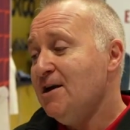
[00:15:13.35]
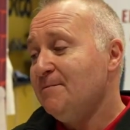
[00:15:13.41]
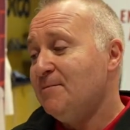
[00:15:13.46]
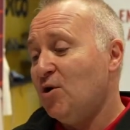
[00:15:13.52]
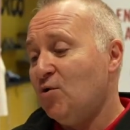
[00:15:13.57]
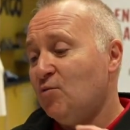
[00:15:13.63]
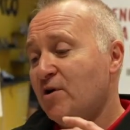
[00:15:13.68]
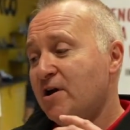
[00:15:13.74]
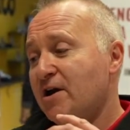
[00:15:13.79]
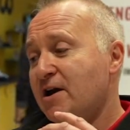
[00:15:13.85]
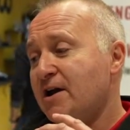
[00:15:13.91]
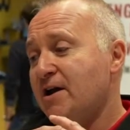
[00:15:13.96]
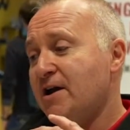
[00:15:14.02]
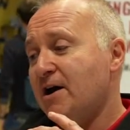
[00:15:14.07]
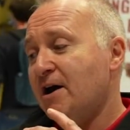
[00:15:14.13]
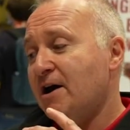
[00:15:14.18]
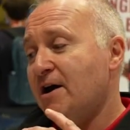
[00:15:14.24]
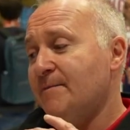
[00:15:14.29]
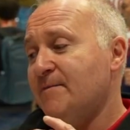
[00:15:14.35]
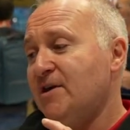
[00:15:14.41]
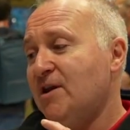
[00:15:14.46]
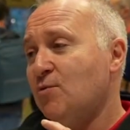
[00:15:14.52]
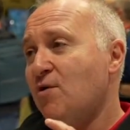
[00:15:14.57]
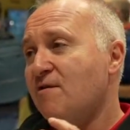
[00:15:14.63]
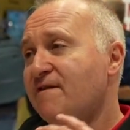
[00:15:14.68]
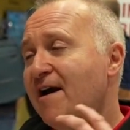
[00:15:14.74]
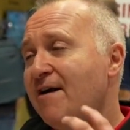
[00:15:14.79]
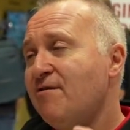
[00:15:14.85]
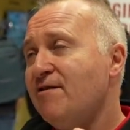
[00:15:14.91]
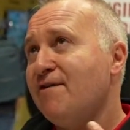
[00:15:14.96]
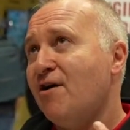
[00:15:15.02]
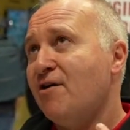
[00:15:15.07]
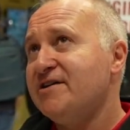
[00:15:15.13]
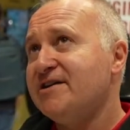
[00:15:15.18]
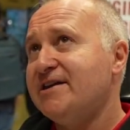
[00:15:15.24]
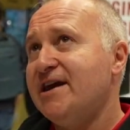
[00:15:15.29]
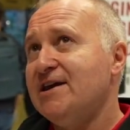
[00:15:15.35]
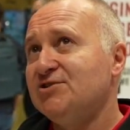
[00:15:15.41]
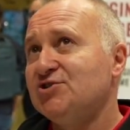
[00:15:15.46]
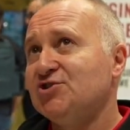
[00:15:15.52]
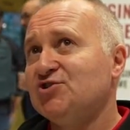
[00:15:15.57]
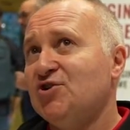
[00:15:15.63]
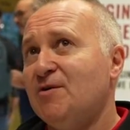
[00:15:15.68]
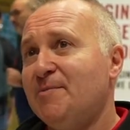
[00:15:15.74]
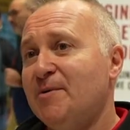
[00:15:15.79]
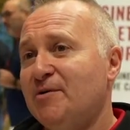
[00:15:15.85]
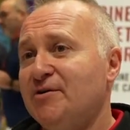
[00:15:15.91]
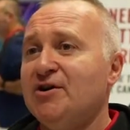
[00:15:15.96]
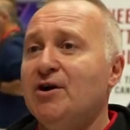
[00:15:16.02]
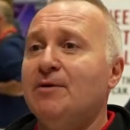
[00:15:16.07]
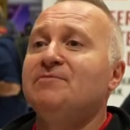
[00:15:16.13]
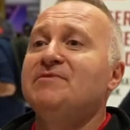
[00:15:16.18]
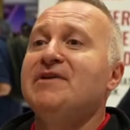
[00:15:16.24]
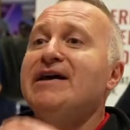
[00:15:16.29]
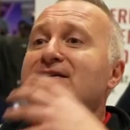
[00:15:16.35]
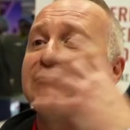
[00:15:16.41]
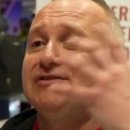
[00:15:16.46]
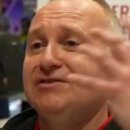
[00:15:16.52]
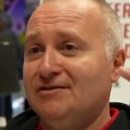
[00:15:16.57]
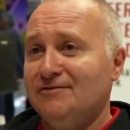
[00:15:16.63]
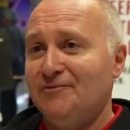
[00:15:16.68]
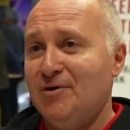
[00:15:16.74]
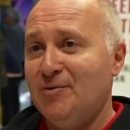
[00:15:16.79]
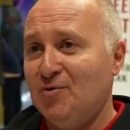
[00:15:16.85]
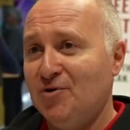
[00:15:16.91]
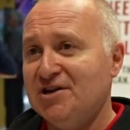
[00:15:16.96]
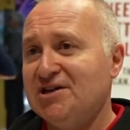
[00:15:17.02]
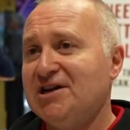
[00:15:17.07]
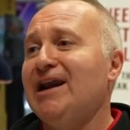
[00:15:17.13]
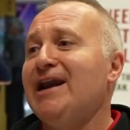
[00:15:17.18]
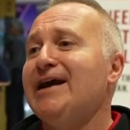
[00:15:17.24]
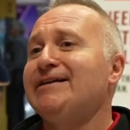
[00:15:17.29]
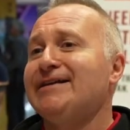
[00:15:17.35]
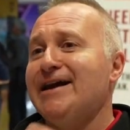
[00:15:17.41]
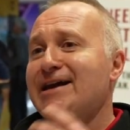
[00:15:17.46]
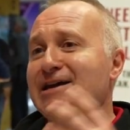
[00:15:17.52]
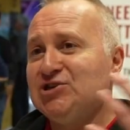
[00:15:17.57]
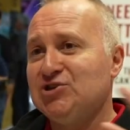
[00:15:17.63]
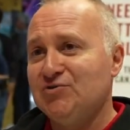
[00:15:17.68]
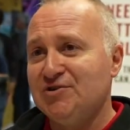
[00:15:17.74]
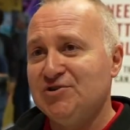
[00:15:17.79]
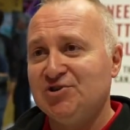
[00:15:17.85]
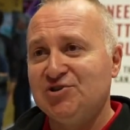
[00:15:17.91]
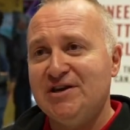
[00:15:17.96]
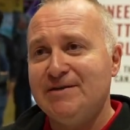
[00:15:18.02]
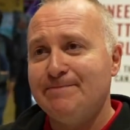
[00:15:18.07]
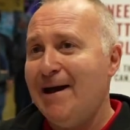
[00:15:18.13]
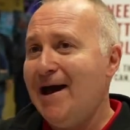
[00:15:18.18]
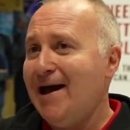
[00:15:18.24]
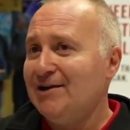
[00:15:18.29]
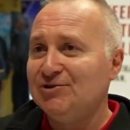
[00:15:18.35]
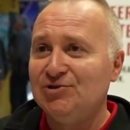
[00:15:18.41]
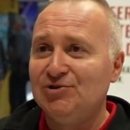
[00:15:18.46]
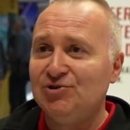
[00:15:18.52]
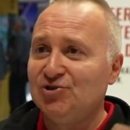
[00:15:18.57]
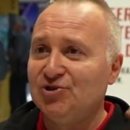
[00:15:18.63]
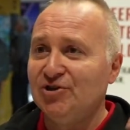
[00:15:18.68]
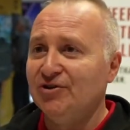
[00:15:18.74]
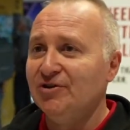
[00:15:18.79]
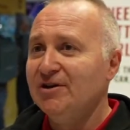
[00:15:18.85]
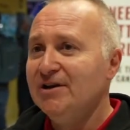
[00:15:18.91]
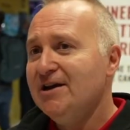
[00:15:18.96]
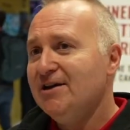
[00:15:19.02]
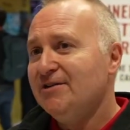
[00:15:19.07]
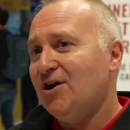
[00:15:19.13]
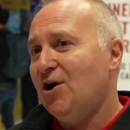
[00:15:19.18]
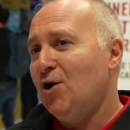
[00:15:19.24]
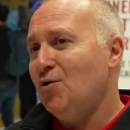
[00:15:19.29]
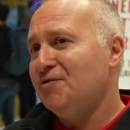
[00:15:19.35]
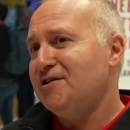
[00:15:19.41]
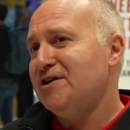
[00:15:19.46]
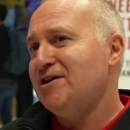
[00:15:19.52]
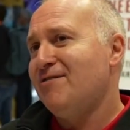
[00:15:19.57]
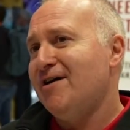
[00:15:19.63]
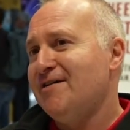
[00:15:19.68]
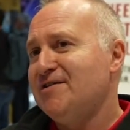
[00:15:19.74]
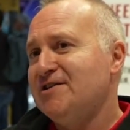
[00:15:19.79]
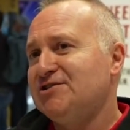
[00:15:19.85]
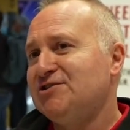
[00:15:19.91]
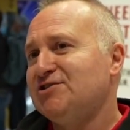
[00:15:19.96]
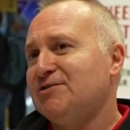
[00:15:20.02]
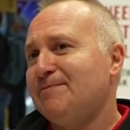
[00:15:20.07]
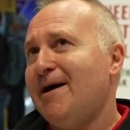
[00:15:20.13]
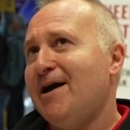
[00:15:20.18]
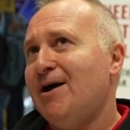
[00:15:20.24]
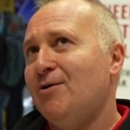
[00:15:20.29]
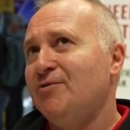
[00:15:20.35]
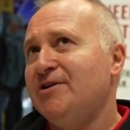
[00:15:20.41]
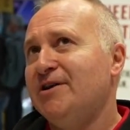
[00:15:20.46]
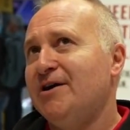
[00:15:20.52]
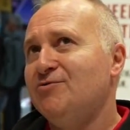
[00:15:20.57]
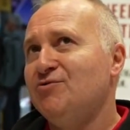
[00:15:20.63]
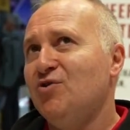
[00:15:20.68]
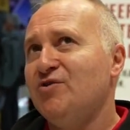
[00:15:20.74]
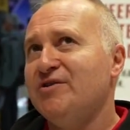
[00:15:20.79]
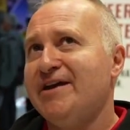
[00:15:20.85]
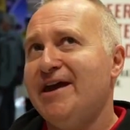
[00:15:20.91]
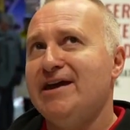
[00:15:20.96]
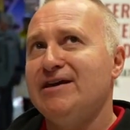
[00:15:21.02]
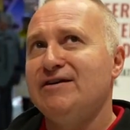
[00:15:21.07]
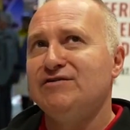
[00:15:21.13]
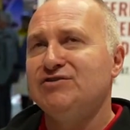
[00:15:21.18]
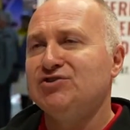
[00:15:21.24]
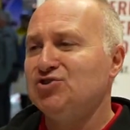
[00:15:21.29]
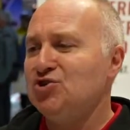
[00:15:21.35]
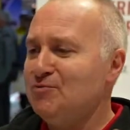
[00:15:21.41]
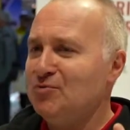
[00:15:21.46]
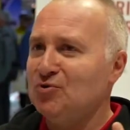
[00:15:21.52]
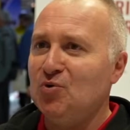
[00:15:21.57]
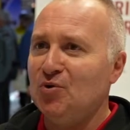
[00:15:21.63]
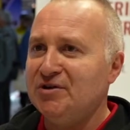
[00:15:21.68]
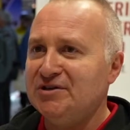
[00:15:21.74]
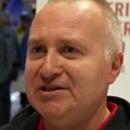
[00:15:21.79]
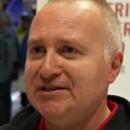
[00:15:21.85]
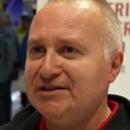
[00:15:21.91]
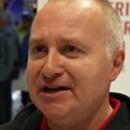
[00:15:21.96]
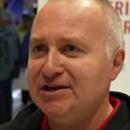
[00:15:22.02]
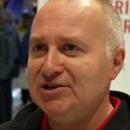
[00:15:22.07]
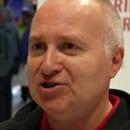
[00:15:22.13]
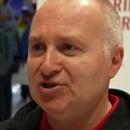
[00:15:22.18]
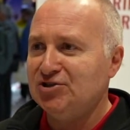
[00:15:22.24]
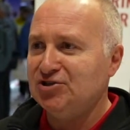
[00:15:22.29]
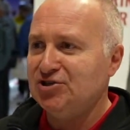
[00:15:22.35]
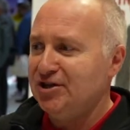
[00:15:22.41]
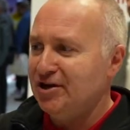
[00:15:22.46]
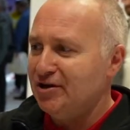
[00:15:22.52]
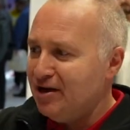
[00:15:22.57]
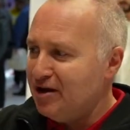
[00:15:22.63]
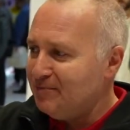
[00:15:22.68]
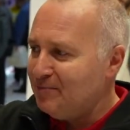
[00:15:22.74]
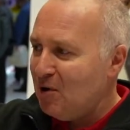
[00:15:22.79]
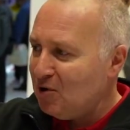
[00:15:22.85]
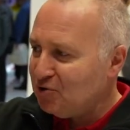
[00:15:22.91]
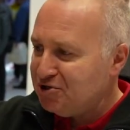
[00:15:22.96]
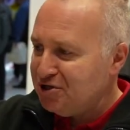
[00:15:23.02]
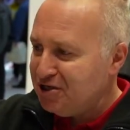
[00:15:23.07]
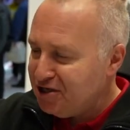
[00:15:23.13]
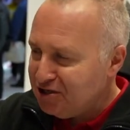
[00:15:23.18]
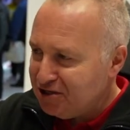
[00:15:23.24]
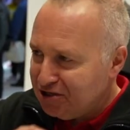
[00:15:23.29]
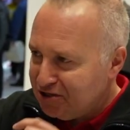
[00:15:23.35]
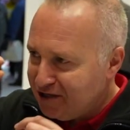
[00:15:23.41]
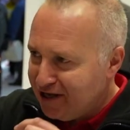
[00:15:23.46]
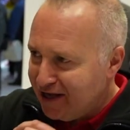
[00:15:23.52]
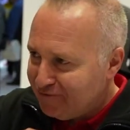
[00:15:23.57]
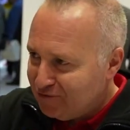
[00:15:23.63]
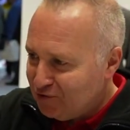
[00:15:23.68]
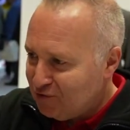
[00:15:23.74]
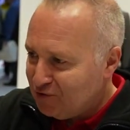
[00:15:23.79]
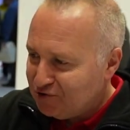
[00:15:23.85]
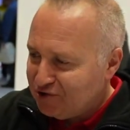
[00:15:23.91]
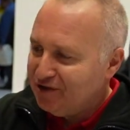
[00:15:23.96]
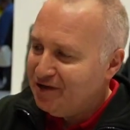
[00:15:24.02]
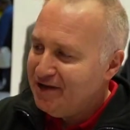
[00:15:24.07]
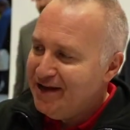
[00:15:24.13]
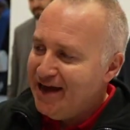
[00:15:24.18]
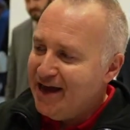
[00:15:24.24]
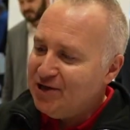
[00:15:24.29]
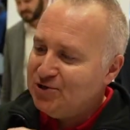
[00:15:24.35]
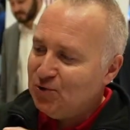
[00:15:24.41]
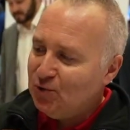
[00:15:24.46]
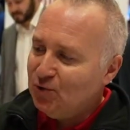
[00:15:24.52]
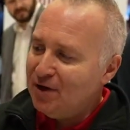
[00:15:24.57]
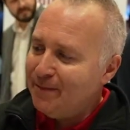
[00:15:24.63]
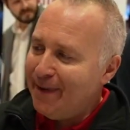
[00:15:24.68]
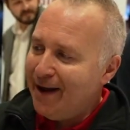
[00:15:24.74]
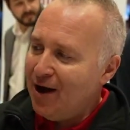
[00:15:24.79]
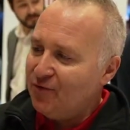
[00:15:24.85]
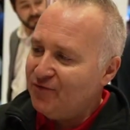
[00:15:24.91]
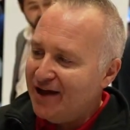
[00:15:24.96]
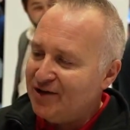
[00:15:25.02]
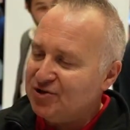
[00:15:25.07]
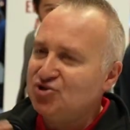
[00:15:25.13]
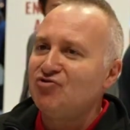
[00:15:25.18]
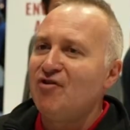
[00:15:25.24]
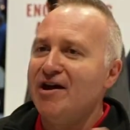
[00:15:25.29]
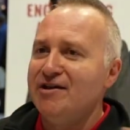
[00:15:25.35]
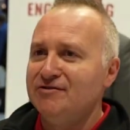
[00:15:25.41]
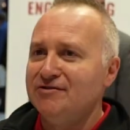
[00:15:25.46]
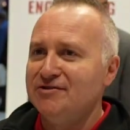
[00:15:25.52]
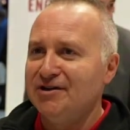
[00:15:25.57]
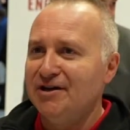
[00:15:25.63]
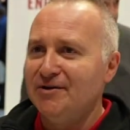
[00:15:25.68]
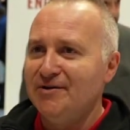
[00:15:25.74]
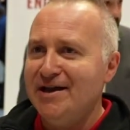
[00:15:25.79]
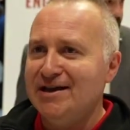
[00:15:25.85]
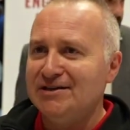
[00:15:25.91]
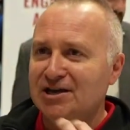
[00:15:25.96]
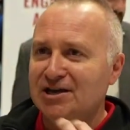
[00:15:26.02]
But we're very, very keen to start building up data. We want to collect data and see patterns, and the whole thing around this is about not getting super quality data to, at particulate levels, and it's all about that trend. Is